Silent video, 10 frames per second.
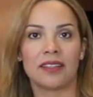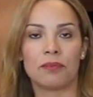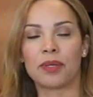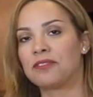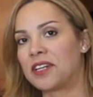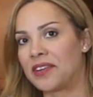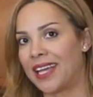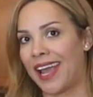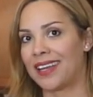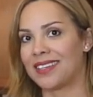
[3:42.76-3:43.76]
but very
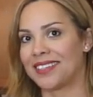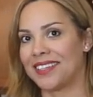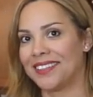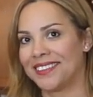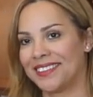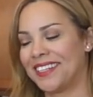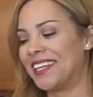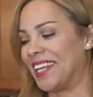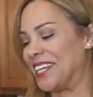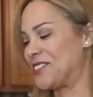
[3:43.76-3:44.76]
hated
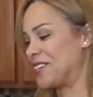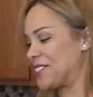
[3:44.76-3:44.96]
electric